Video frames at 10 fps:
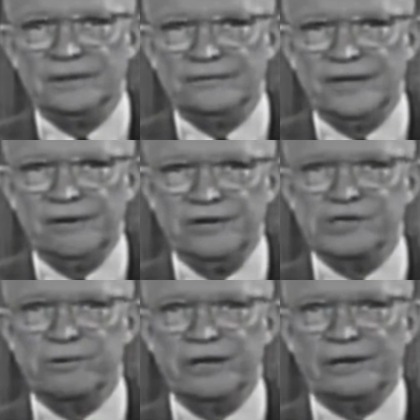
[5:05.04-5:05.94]
there is a
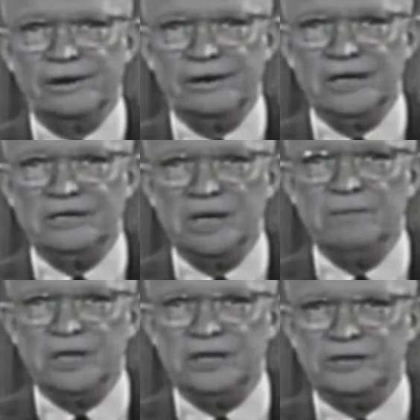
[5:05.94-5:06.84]
recurring
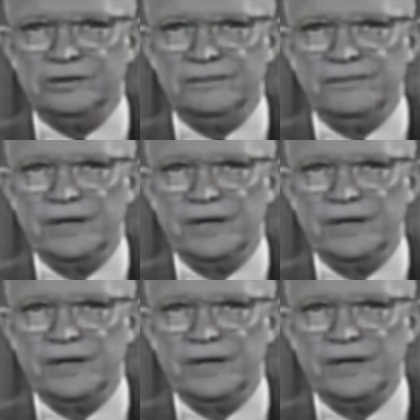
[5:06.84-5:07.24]
temptation